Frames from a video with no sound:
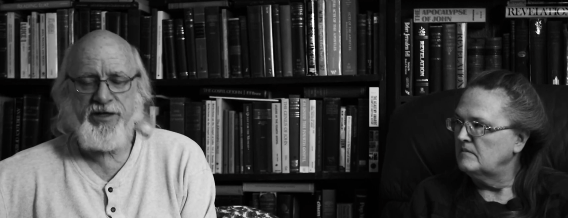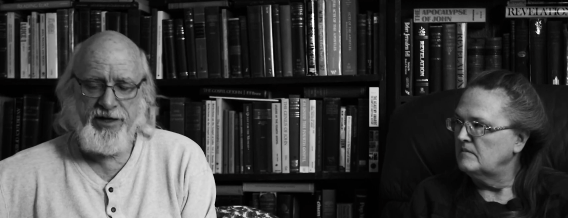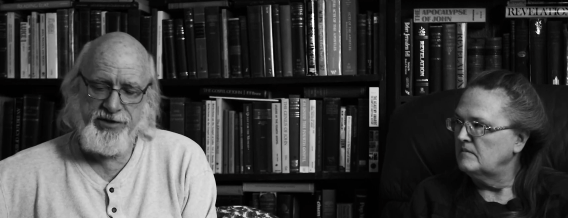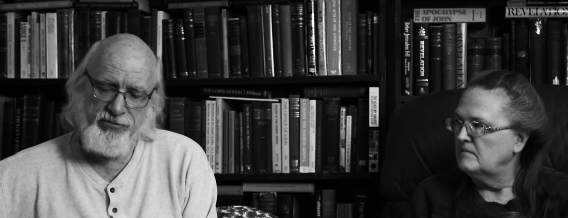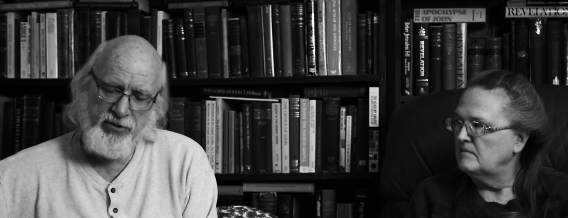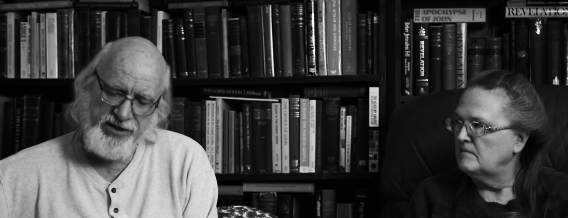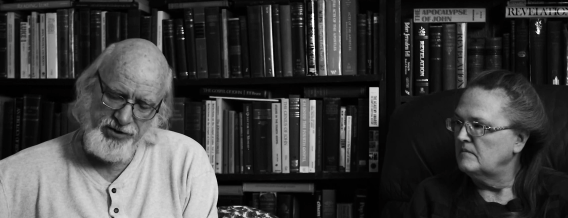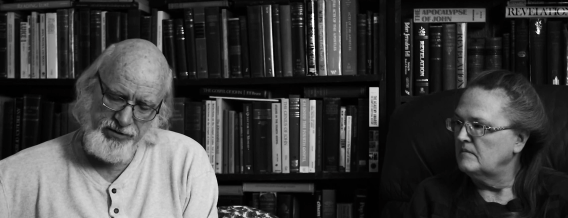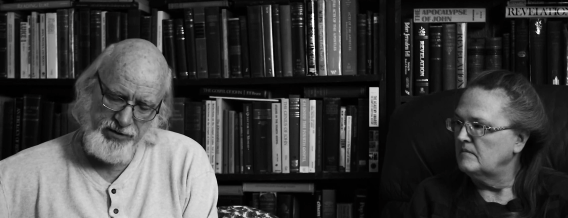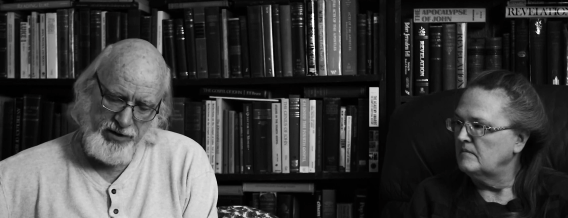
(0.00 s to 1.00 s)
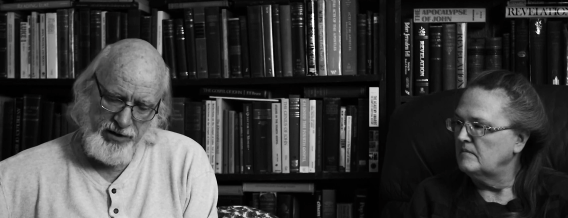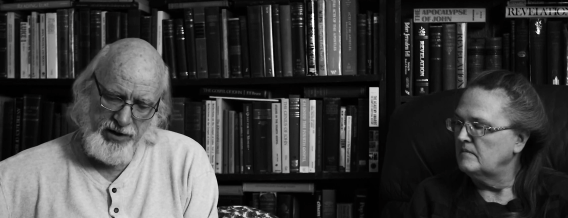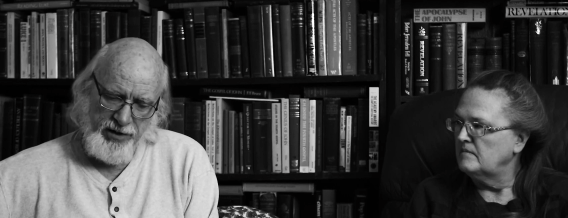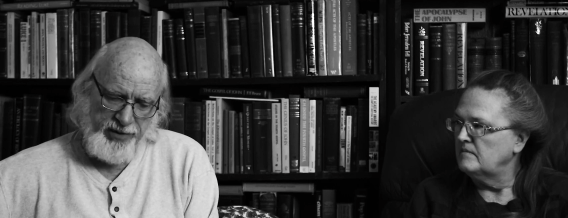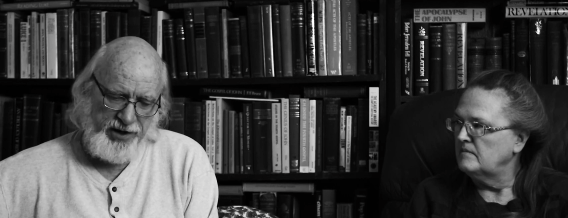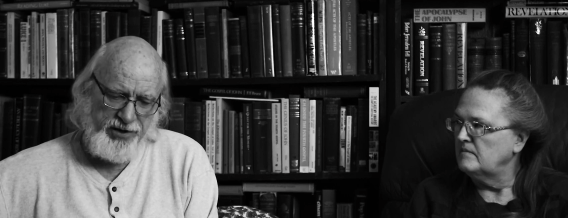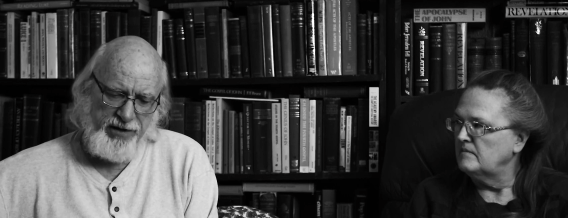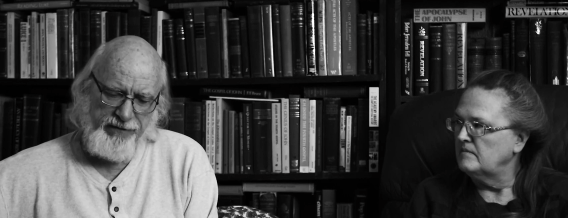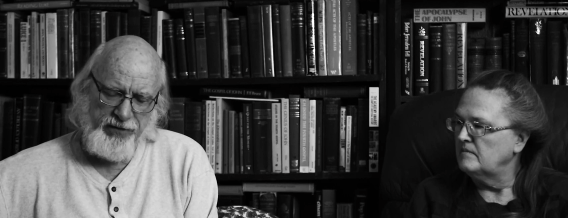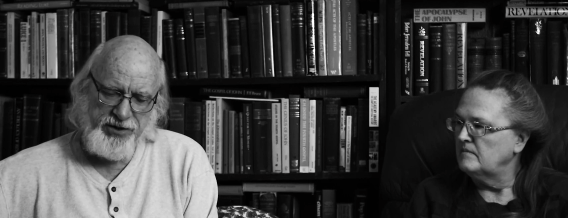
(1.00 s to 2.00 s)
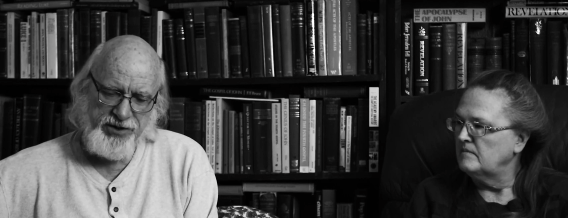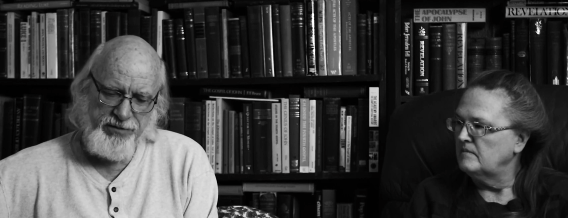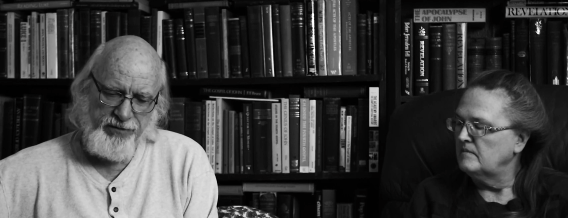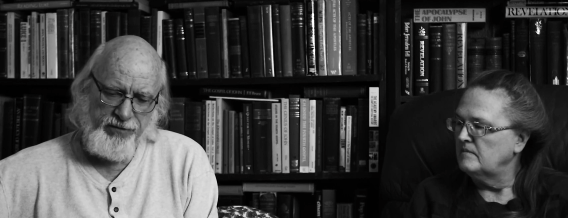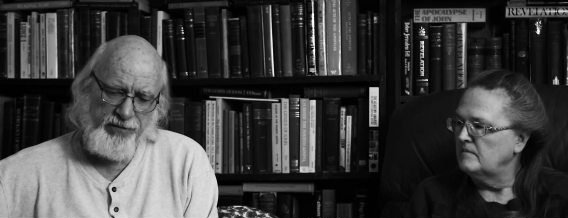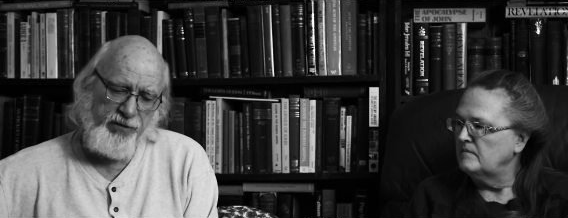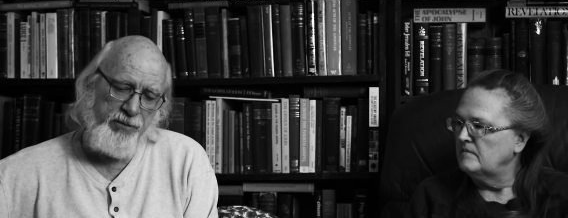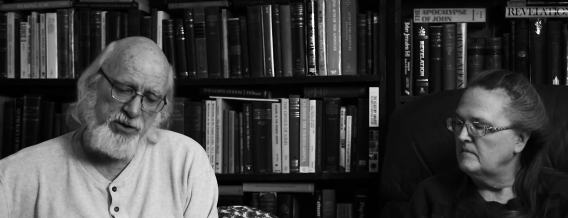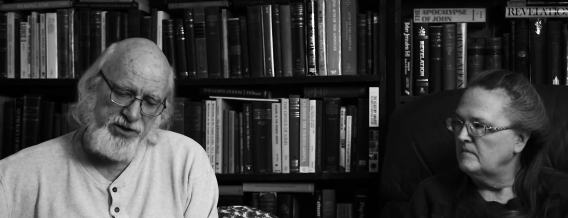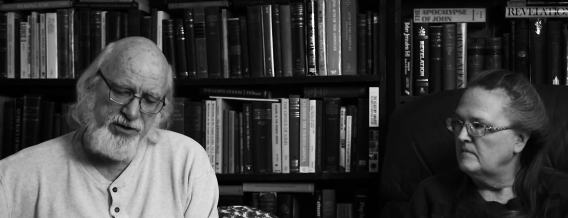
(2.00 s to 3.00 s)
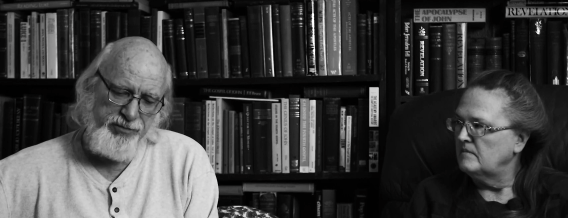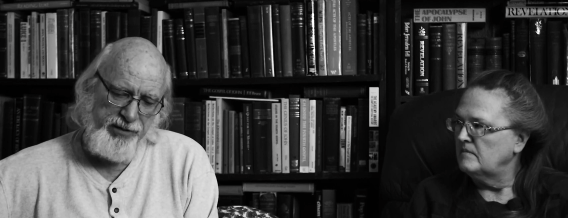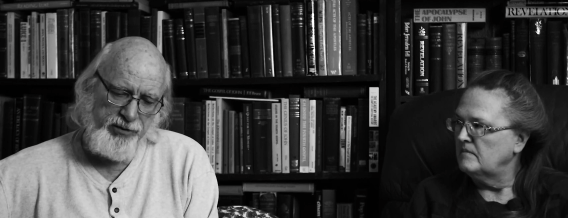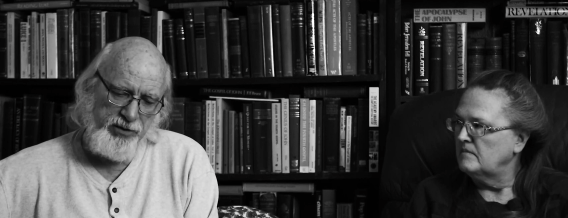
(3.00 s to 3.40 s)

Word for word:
Speaker 1: the days of Russell. But I thought first, for most of the people